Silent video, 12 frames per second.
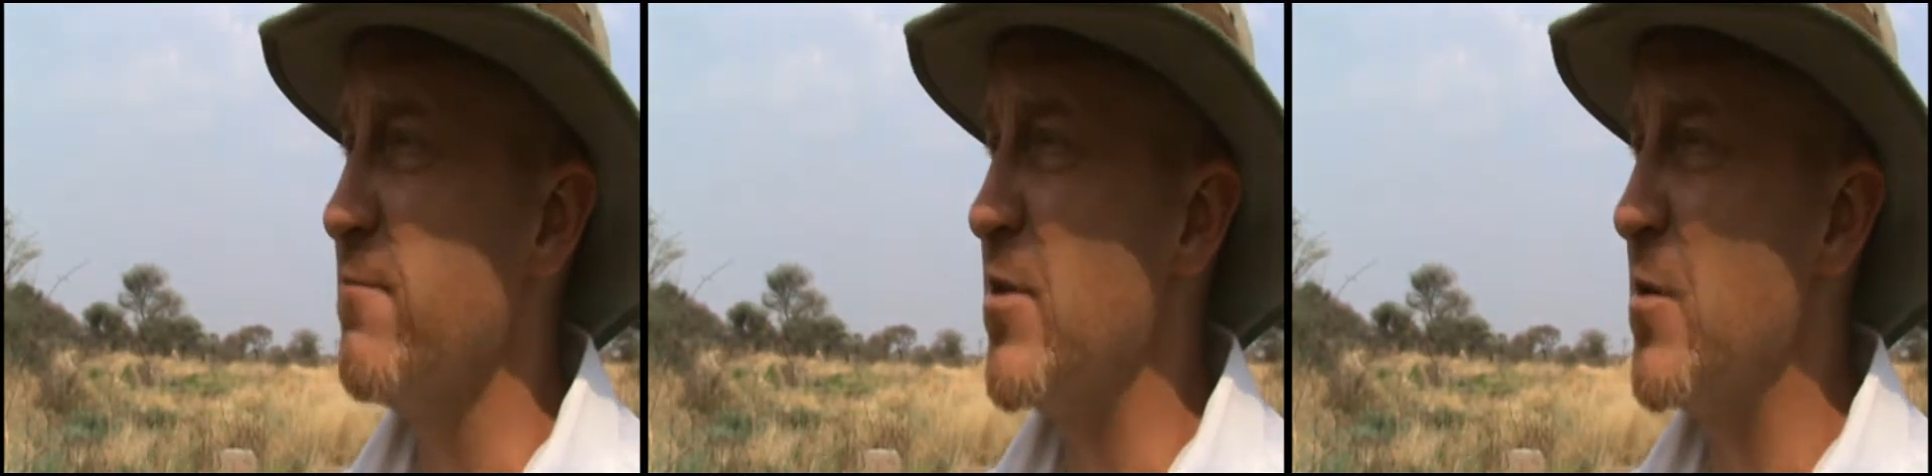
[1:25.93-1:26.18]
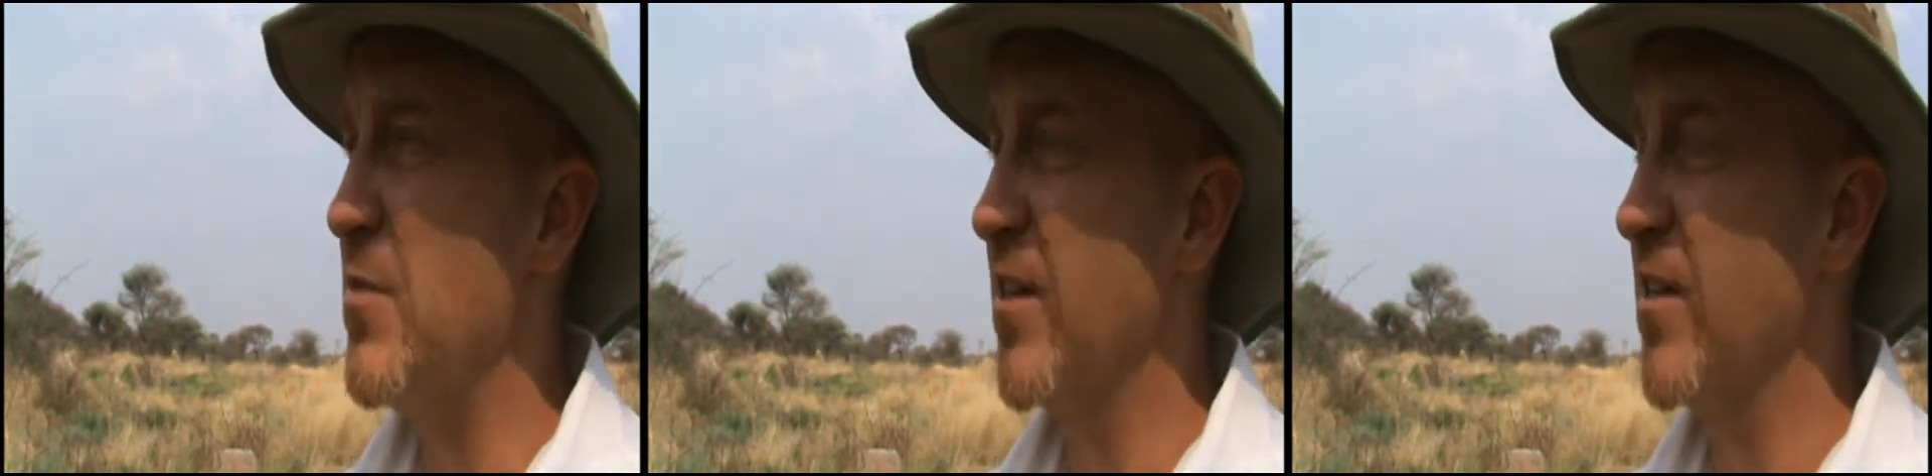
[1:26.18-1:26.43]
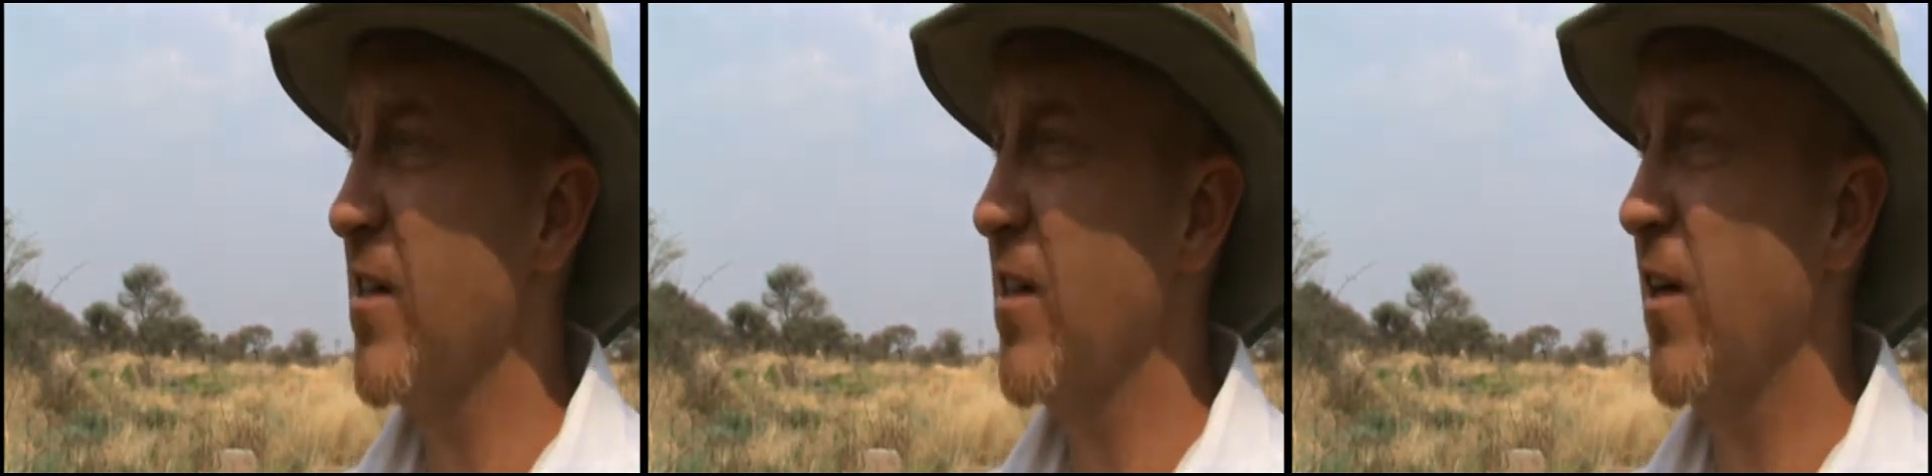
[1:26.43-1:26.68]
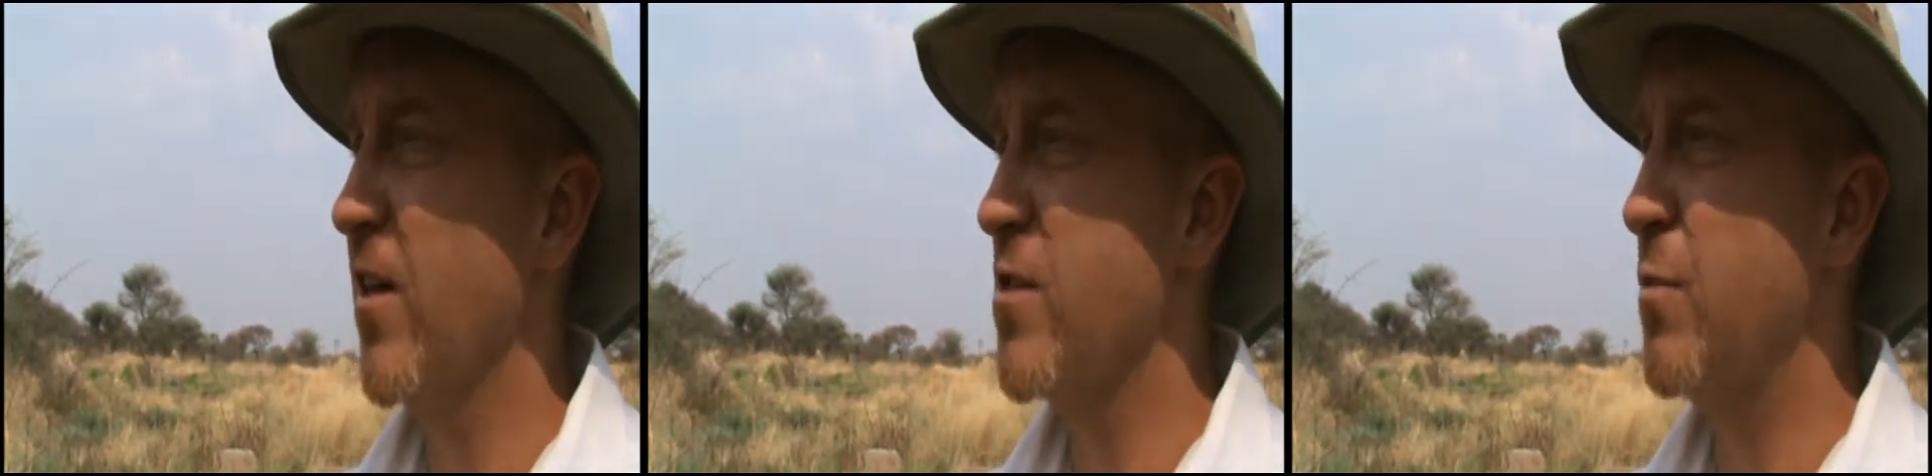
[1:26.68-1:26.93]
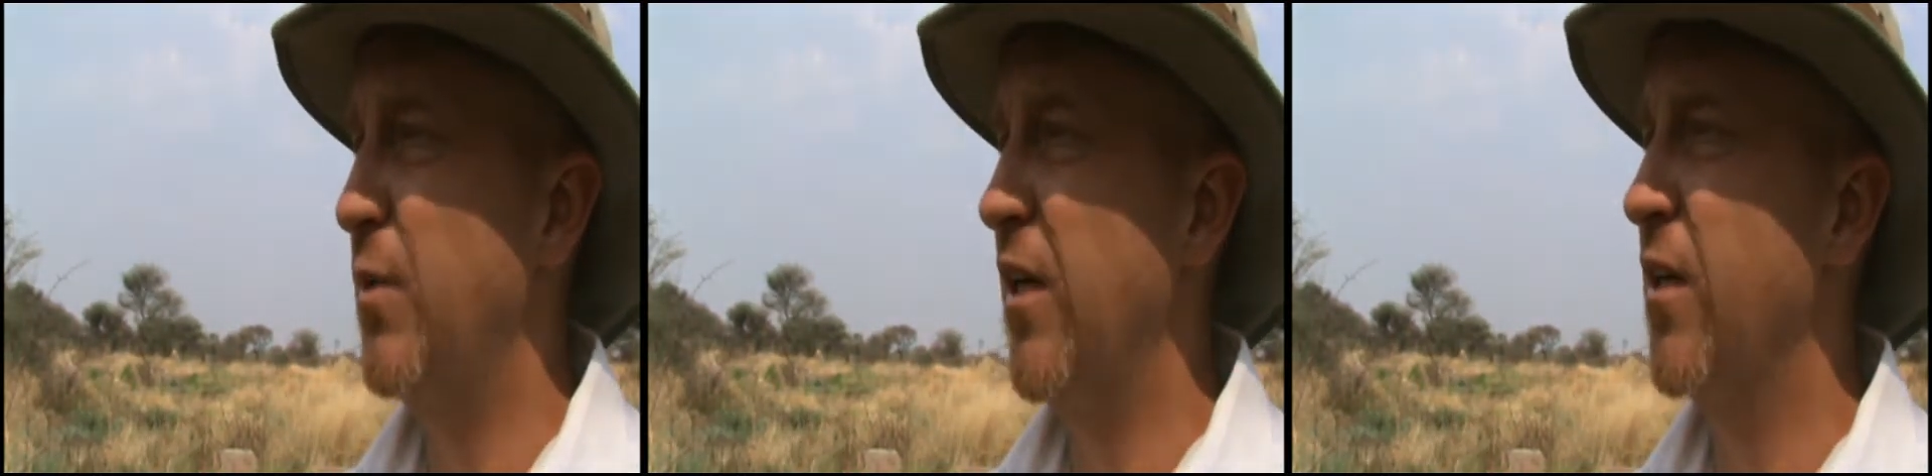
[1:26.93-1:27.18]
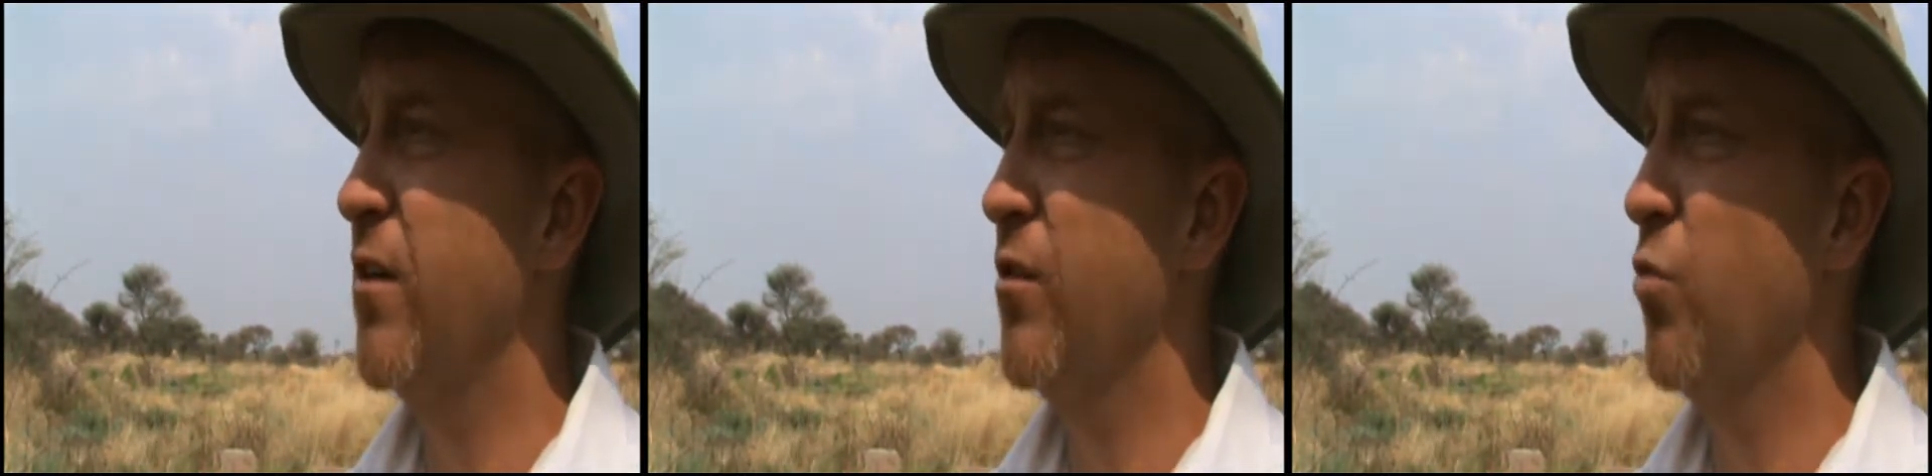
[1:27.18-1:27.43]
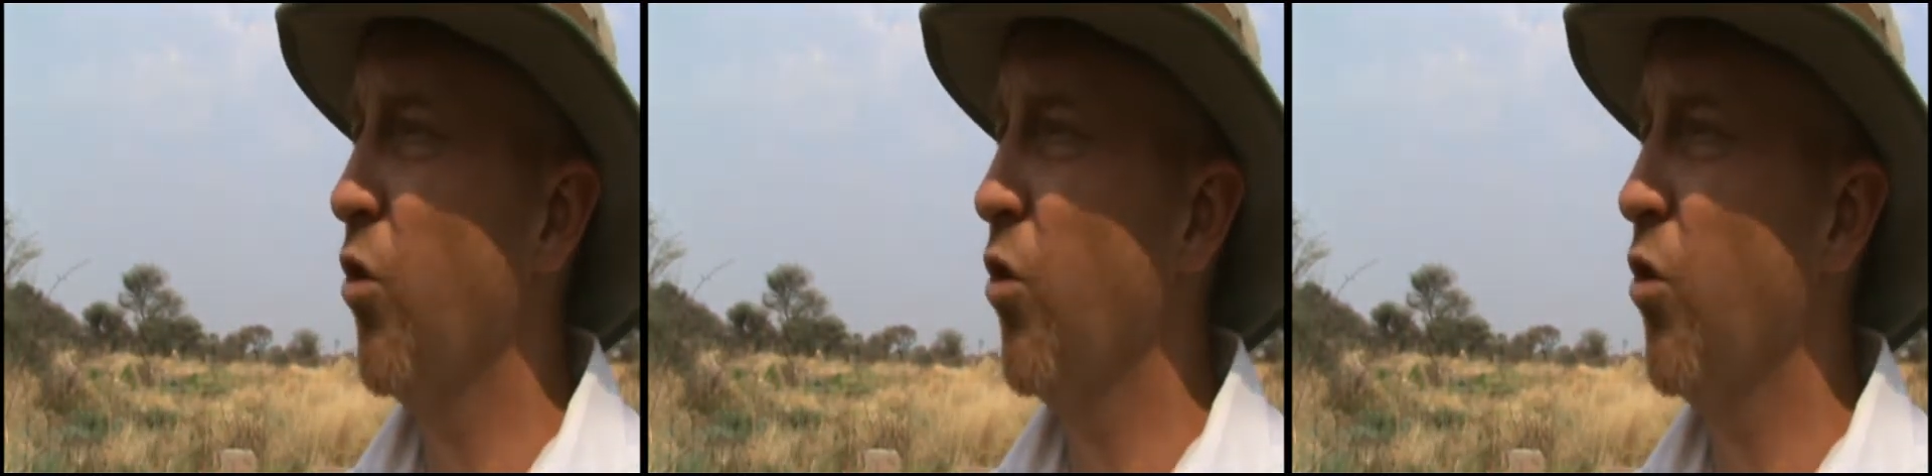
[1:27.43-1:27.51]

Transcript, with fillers: Namibia has been